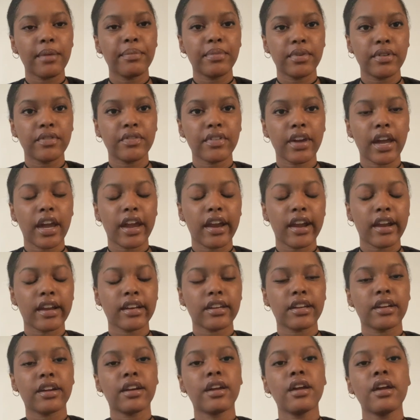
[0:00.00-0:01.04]
of
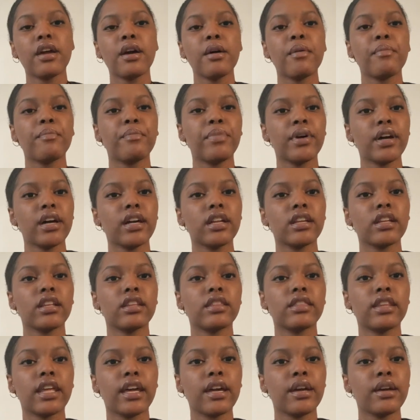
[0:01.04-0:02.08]
character, but
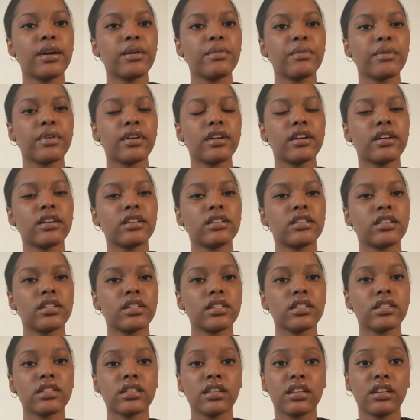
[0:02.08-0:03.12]
they were
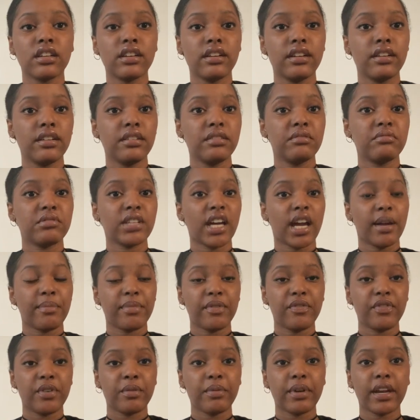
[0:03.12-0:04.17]
just a type
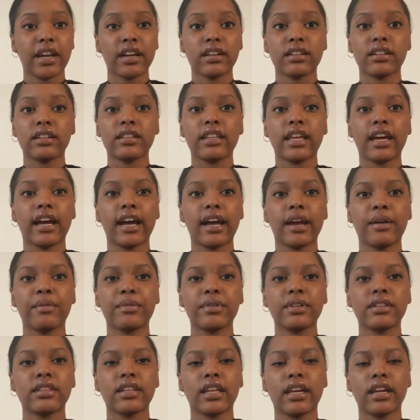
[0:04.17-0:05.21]
of film character that I
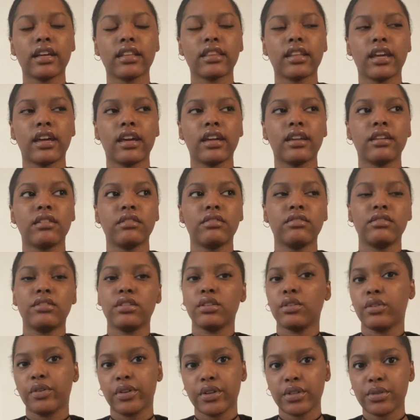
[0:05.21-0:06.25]
would think that
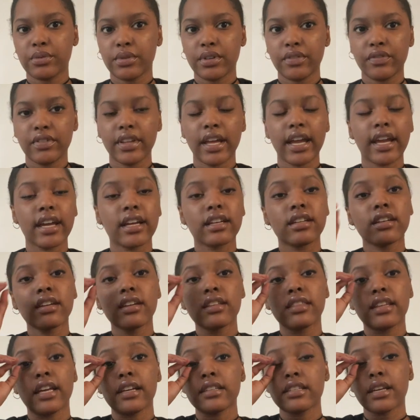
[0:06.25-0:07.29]
Dolores would have liked.
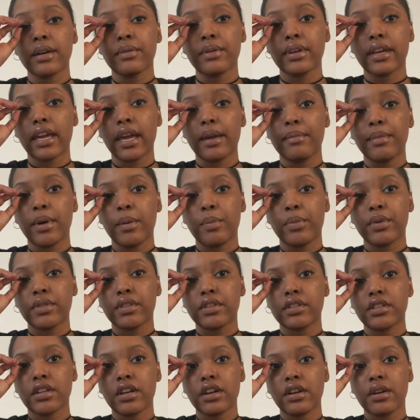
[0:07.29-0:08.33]
That's how we came up with
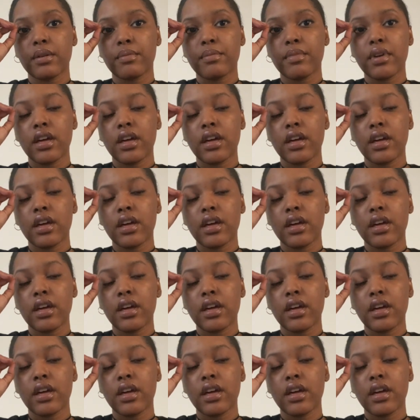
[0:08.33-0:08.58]
the term.